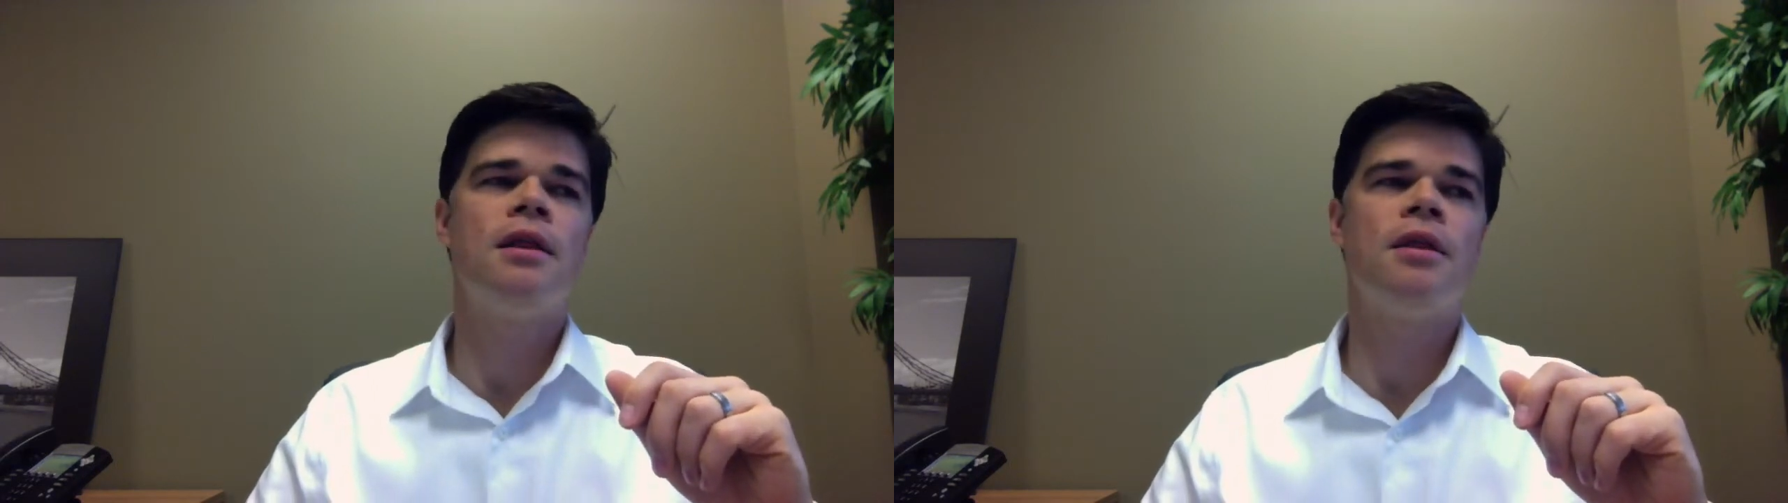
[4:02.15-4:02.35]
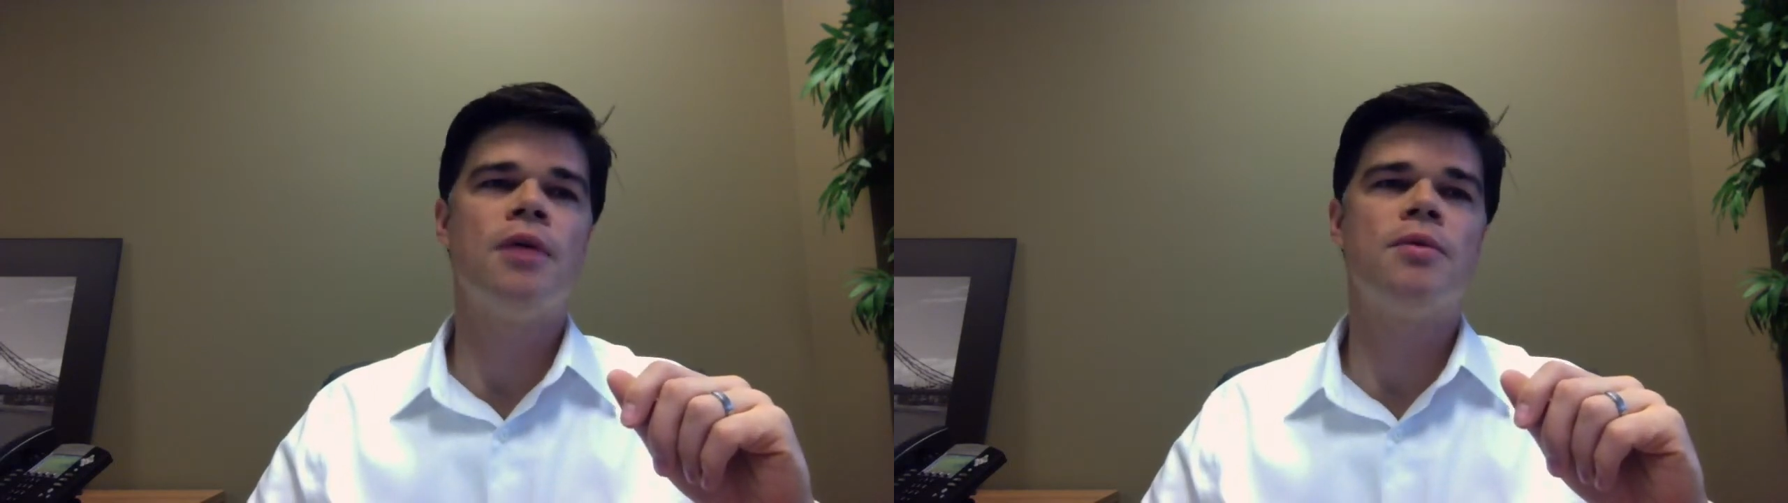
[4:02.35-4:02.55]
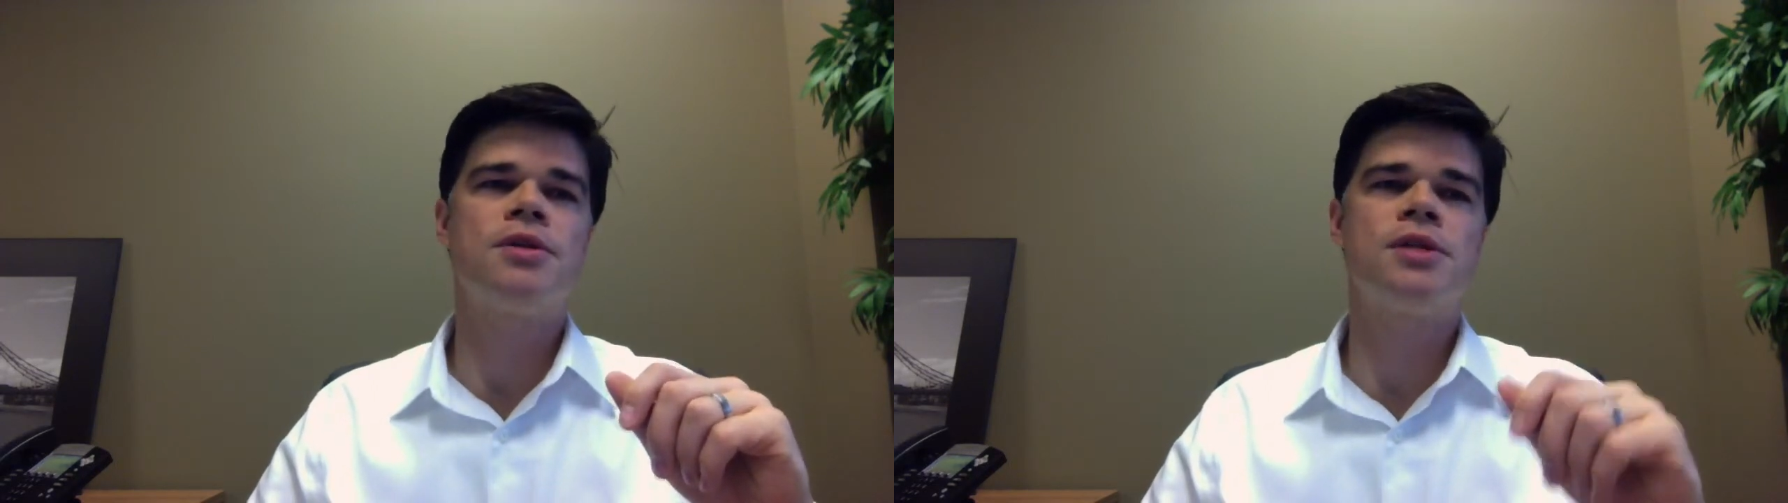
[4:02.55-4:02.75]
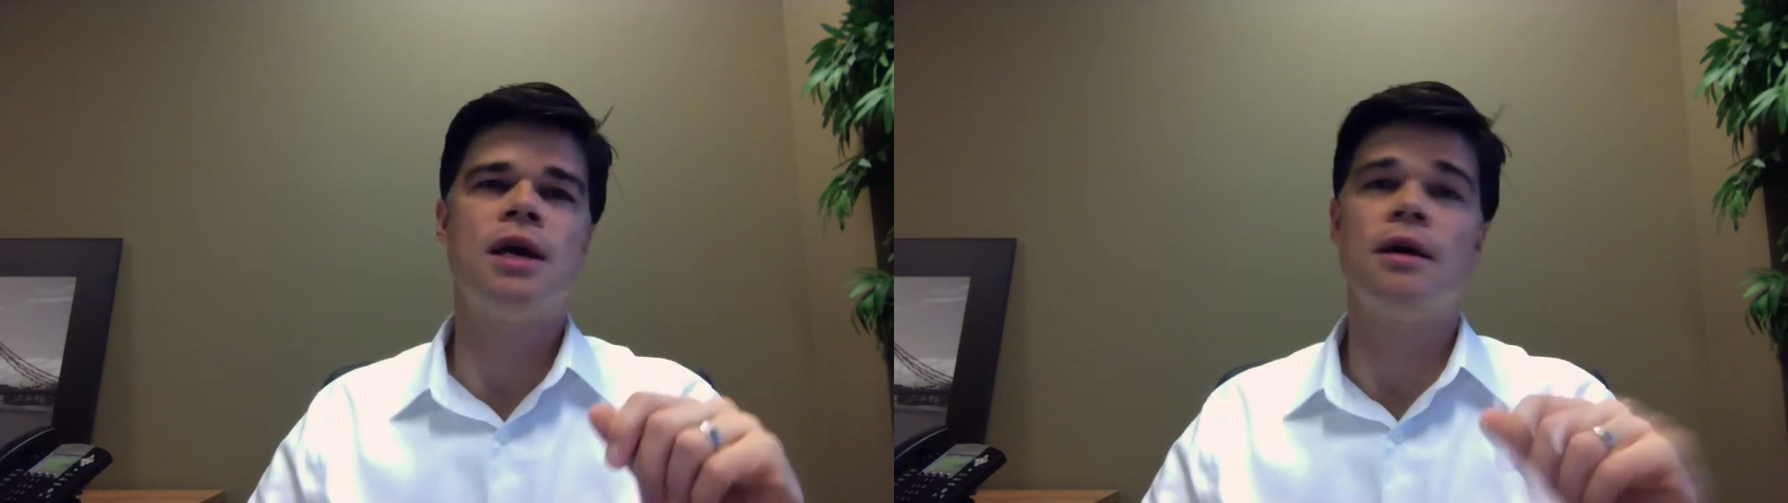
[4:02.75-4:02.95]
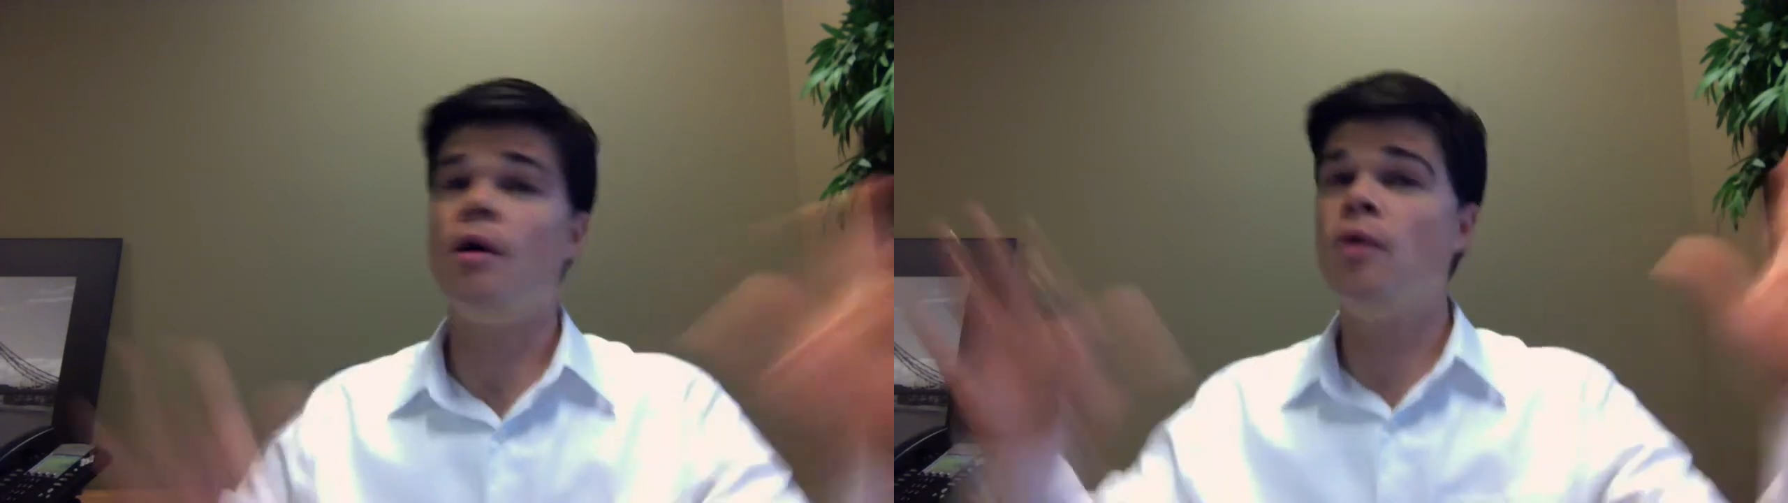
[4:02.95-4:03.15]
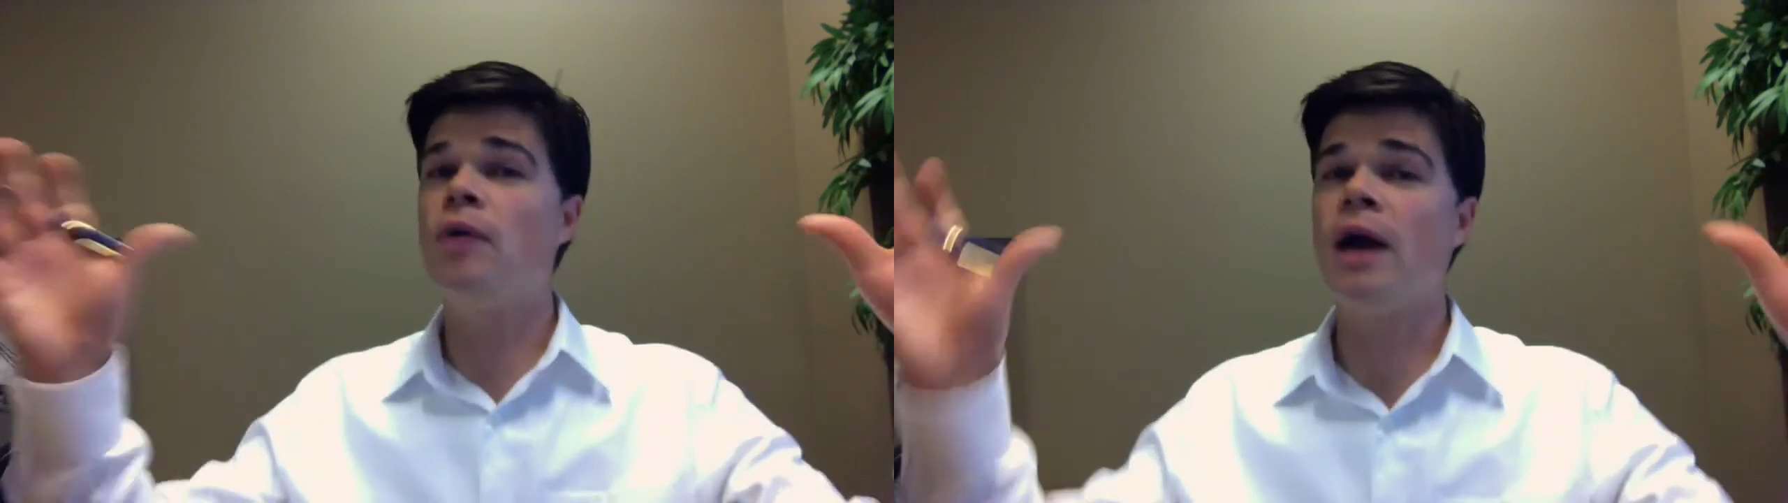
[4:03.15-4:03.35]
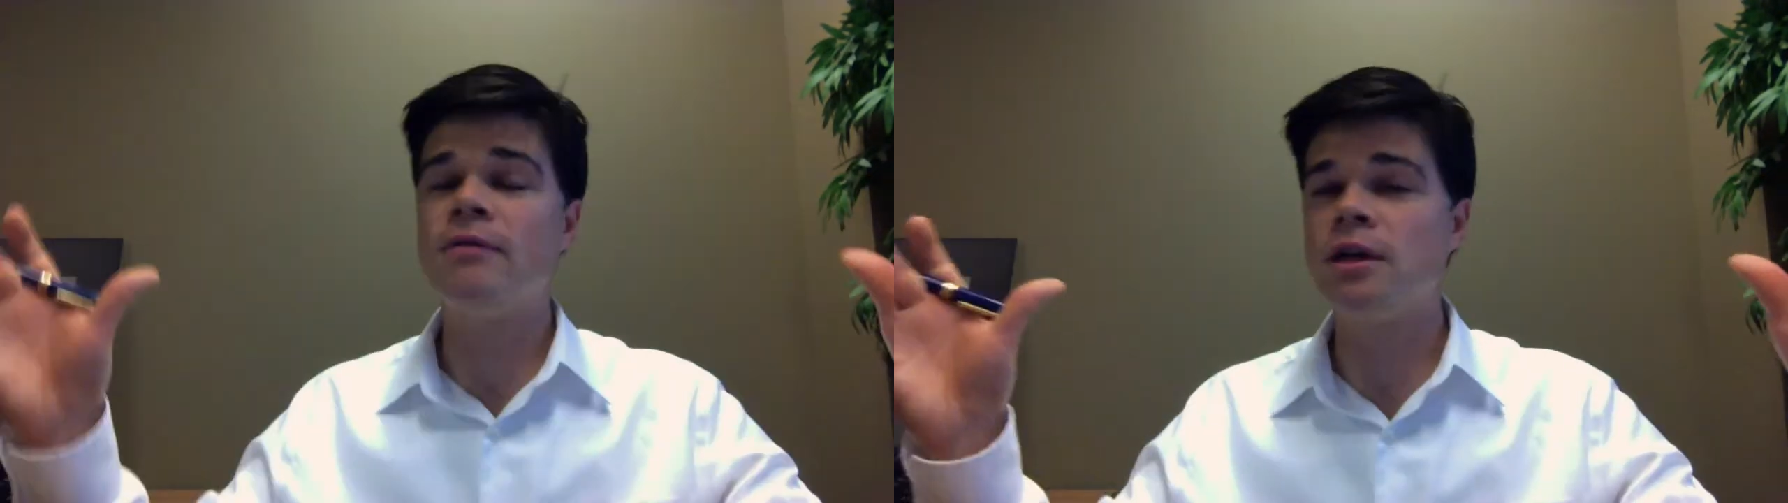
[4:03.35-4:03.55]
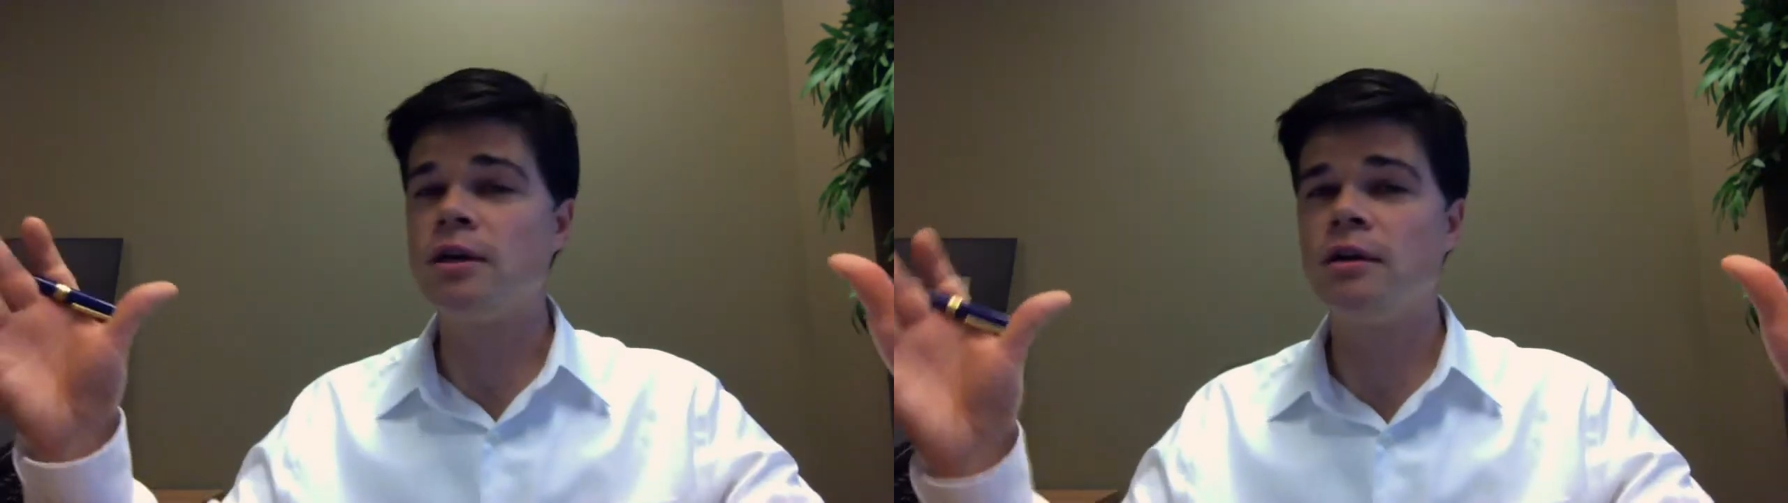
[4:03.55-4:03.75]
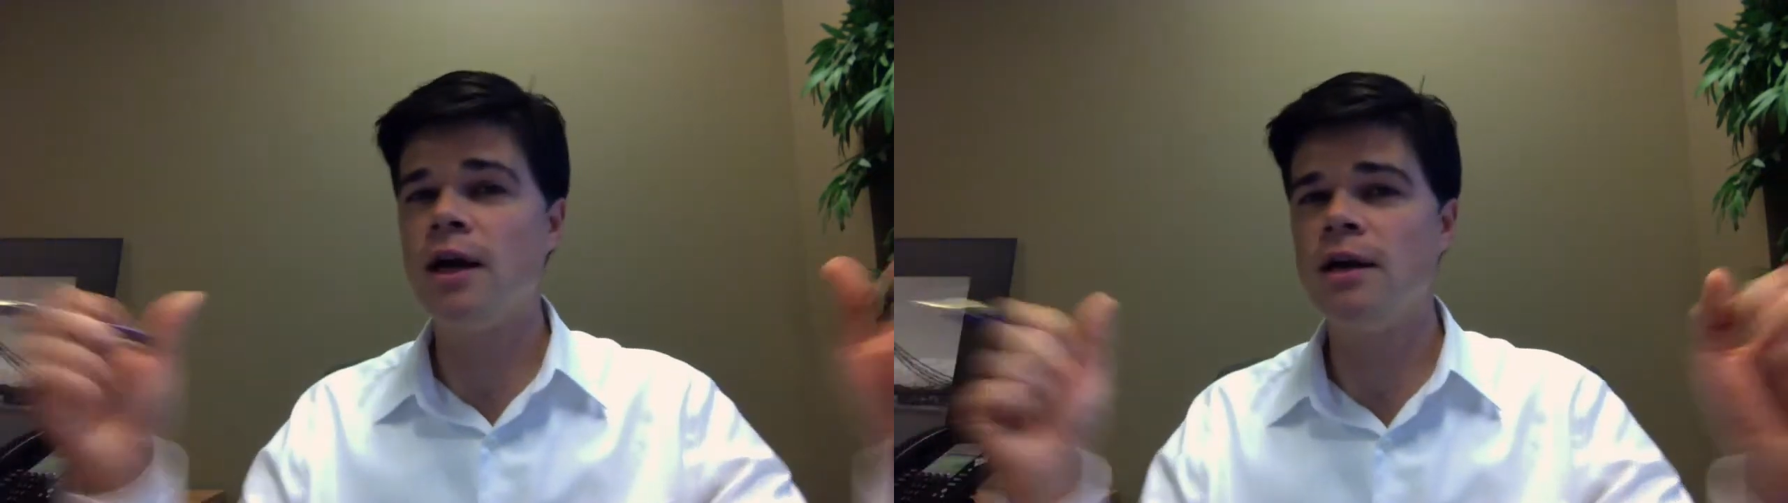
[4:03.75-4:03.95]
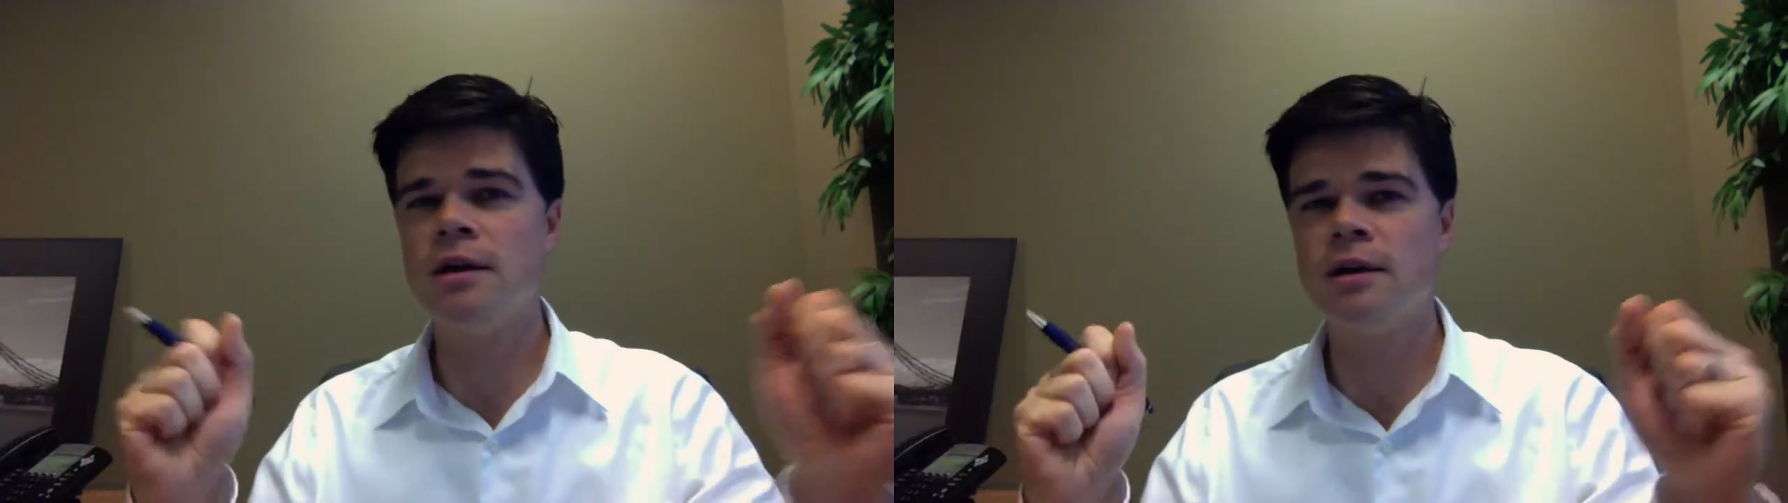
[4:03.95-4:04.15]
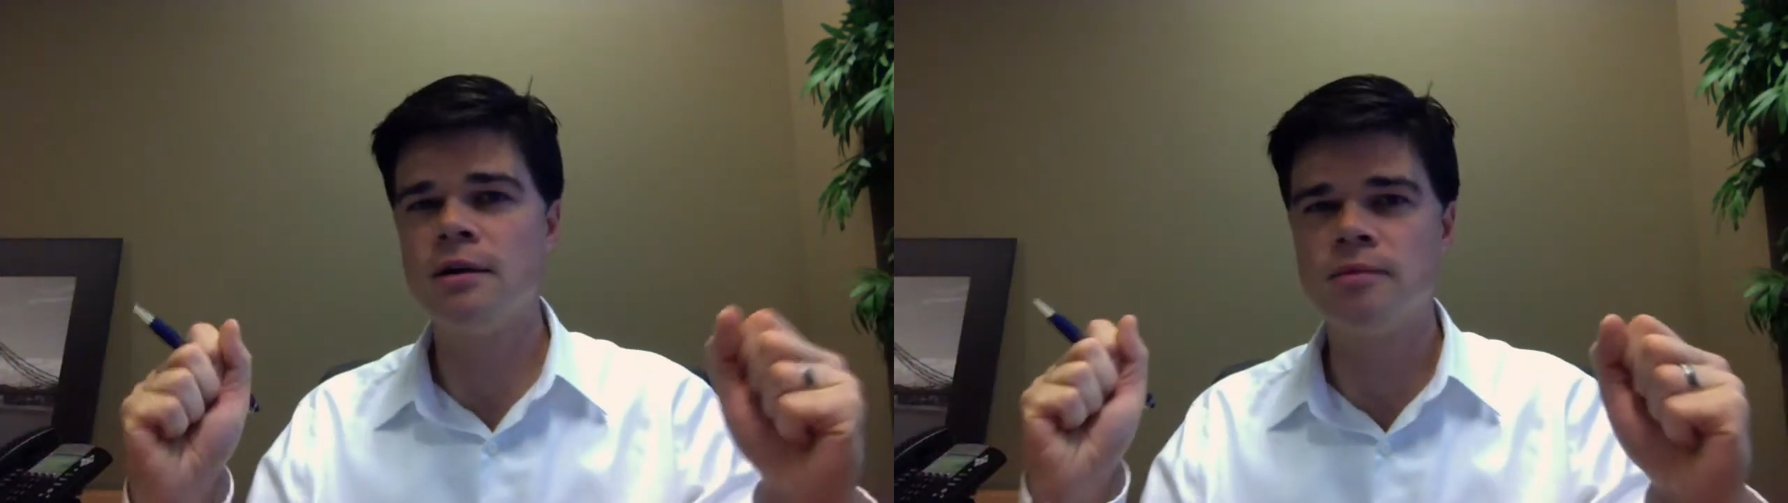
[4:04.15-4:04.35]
They will say, oh, we're having a great year,